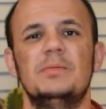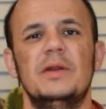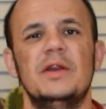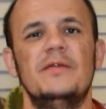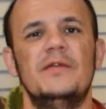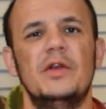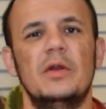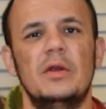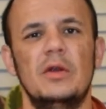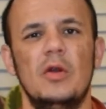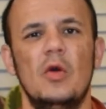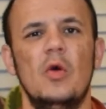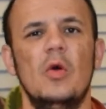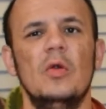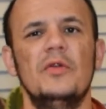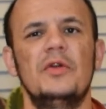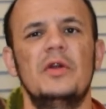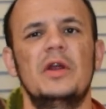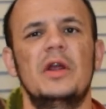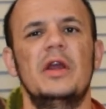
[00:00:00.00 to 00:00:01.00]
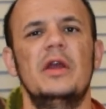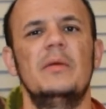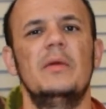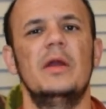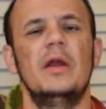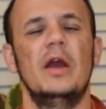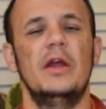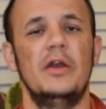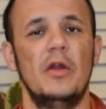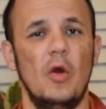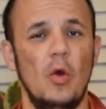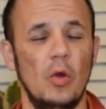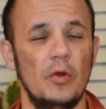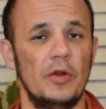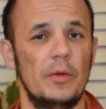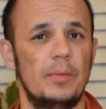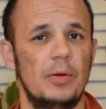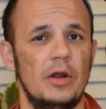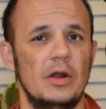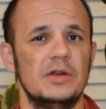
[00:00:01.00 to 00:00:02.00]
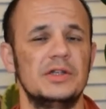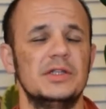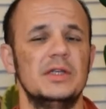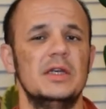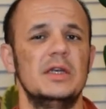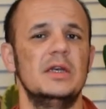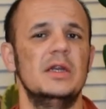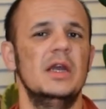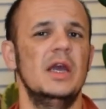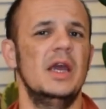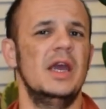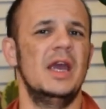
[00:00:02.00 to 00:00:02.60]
But if you're an older person